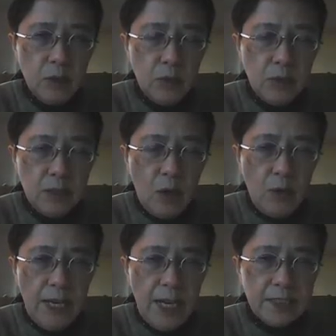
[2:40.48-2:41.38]
do the
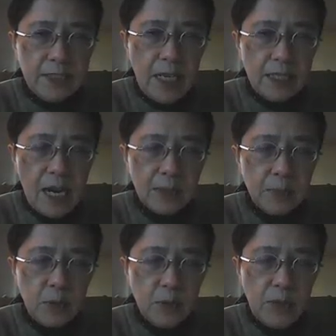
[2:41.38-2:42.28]
OASDI
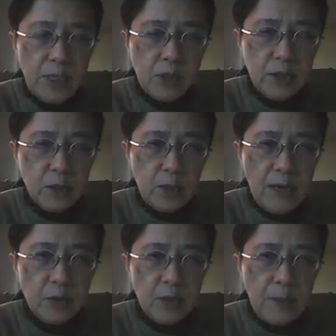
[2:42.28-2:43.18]
taxable wages, we
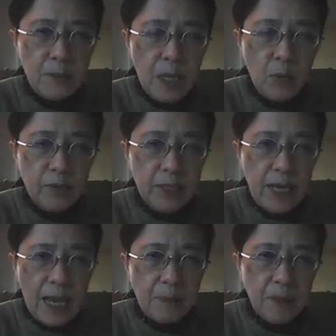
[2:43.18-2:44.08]
have to compare with the
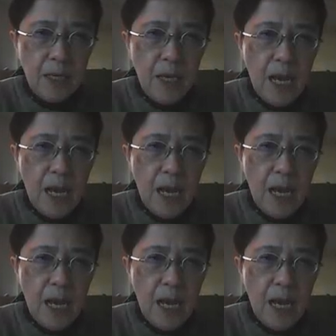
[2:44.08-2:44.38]
cap.